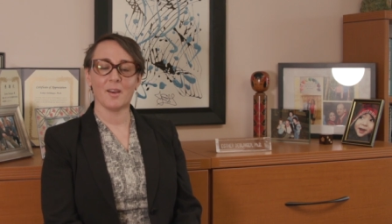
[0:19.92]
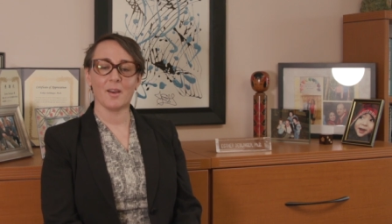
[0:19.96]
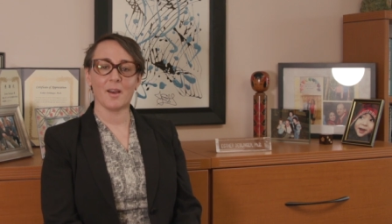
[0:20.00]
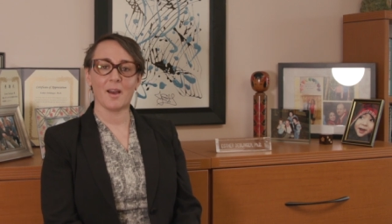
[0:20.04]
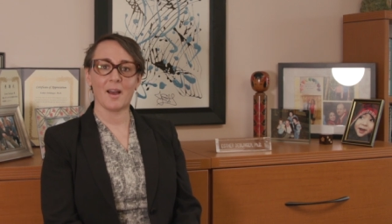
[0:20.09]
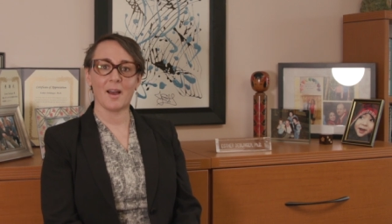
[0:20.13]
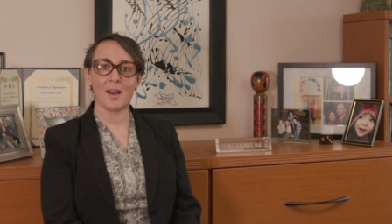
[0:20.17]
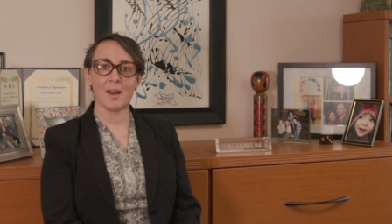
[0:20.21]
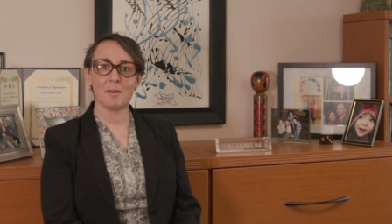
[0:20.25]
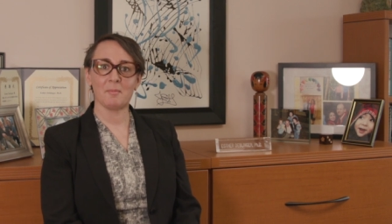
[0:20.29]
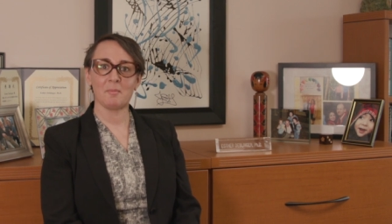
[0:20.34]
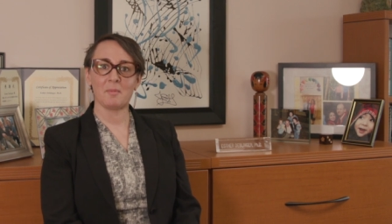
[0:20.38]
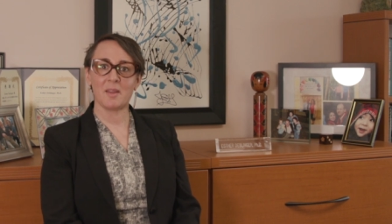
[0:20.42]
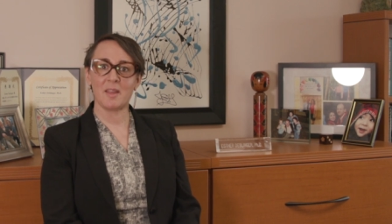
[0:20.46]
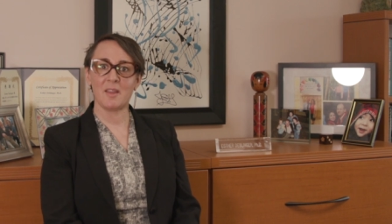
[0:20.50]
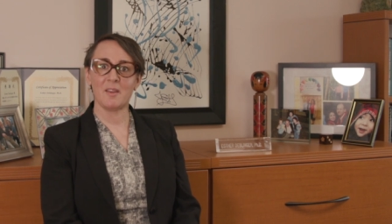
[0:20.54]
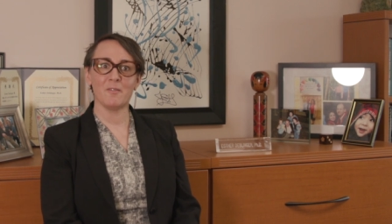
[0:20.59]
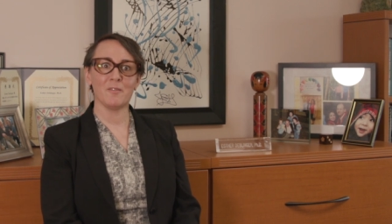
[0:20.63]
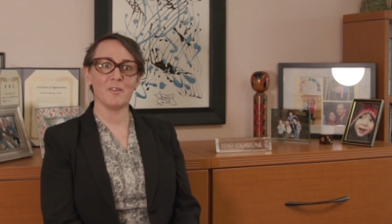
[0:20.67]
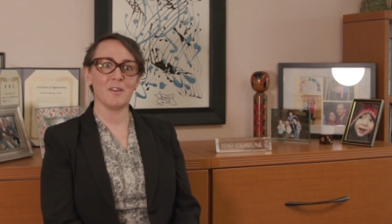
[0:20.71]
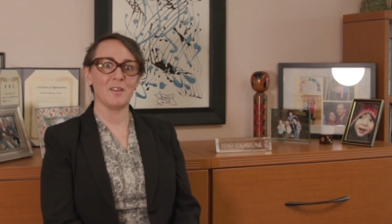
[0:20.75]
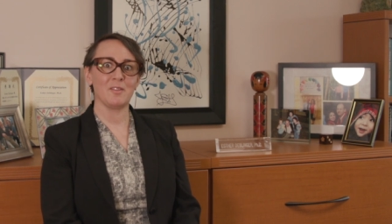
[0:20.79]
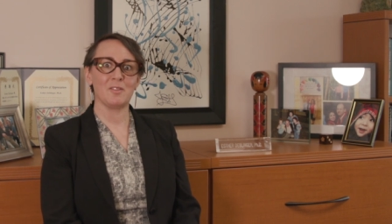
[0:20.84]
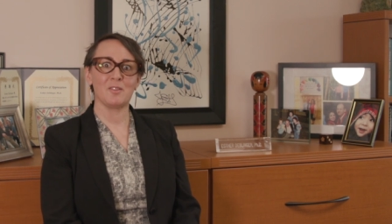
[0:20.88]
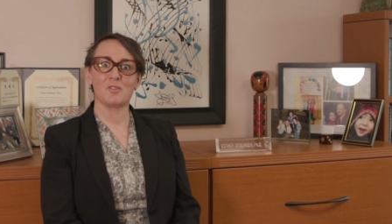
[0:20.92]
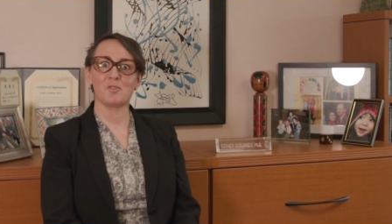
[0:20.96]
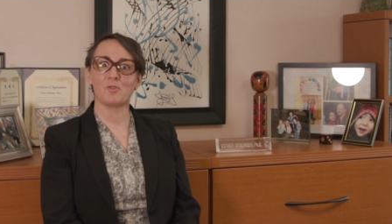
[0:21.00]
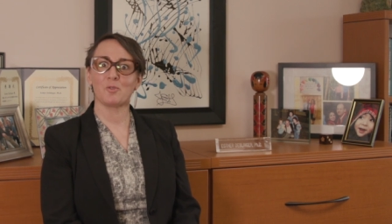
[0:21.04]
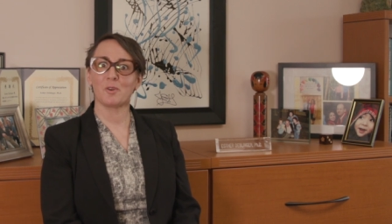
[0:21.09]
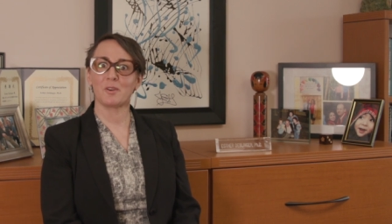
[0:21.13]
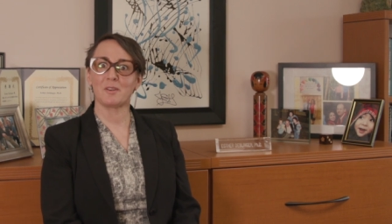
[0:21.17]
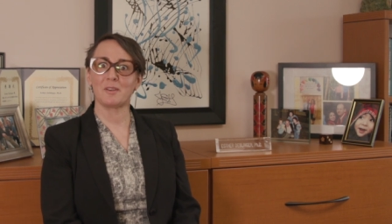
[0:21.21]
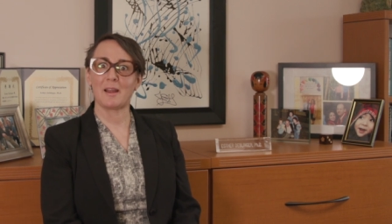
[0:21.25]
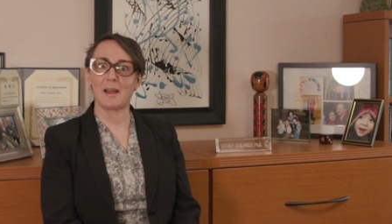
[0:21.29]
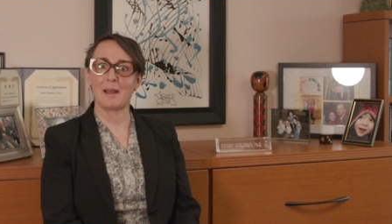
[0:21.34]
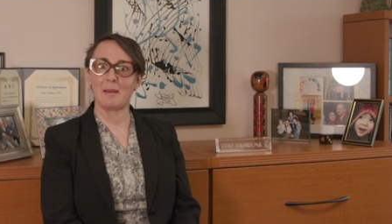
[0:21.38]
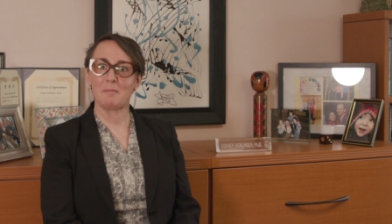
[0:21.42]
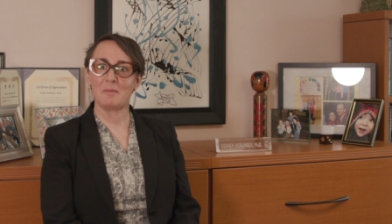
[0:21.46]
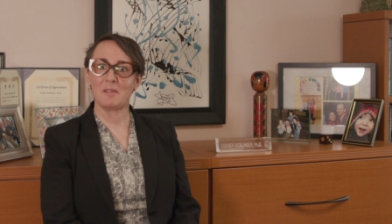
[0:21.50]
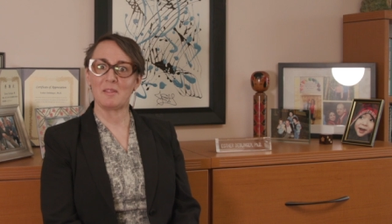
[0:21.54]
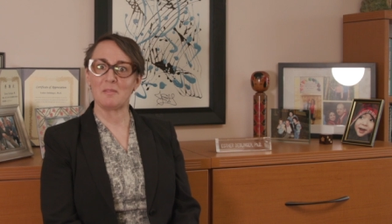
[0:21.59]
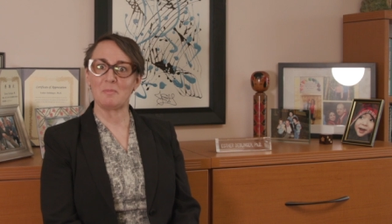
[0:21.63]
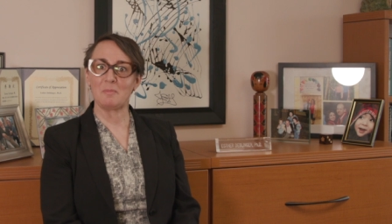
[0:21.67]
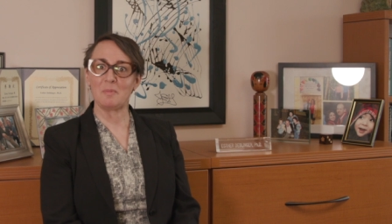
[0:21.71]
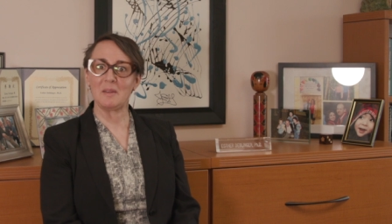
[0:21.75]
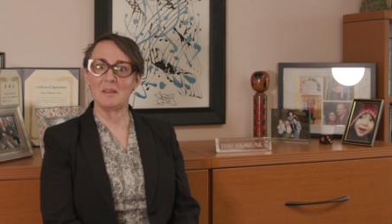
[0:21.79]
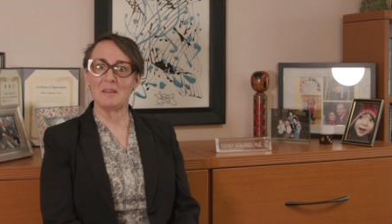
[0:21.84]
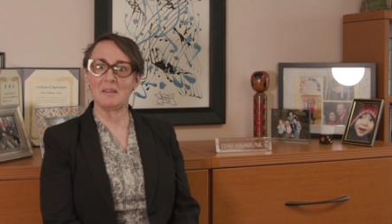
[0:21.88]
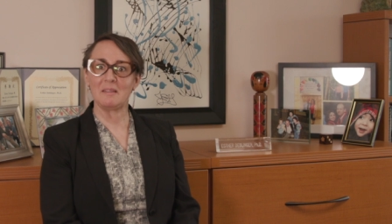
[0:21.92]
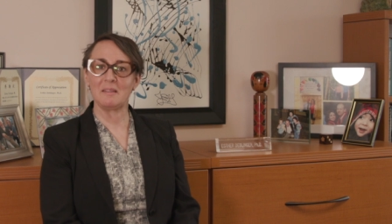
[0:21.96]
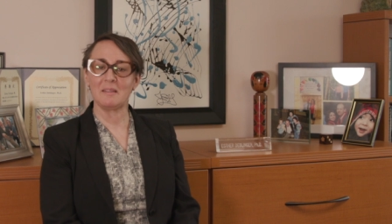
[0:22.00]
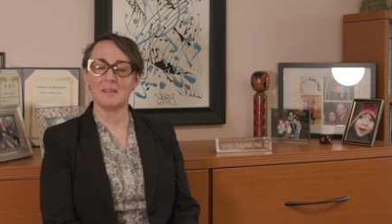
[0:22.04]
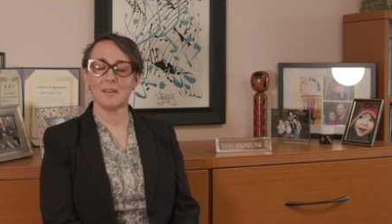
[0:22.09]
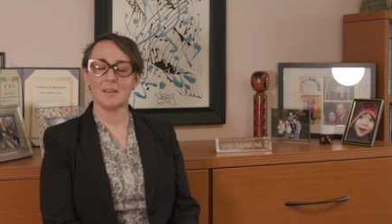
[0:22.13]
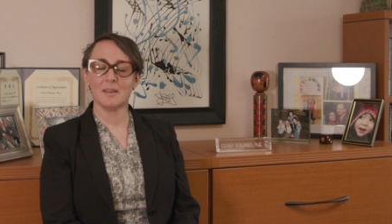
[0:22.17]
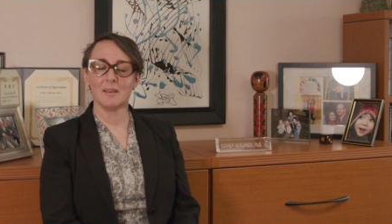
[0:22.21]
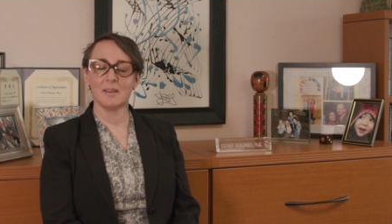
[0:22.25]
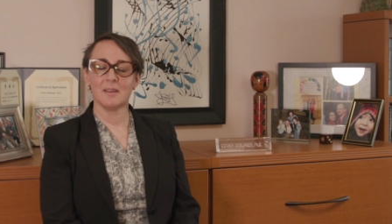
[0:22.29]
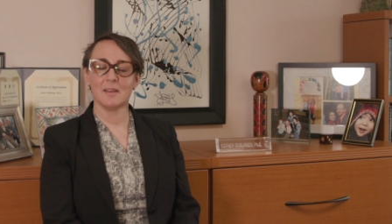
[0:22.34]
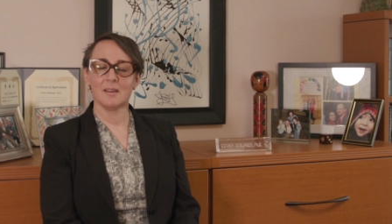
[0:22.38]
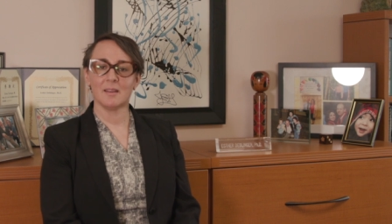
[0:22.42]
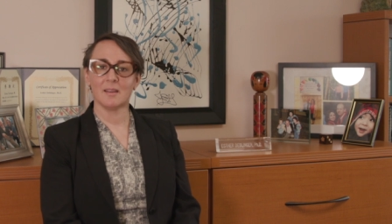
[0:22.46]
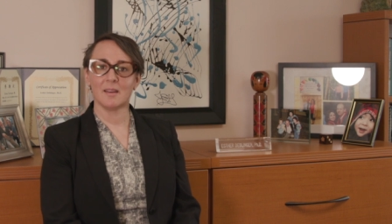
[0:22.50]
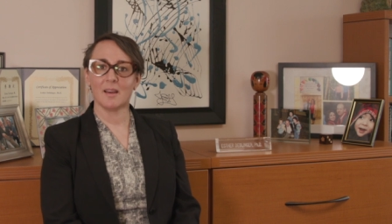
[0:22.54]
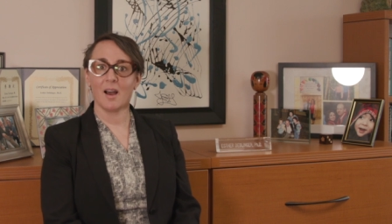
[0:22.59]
um, even in the short time it's been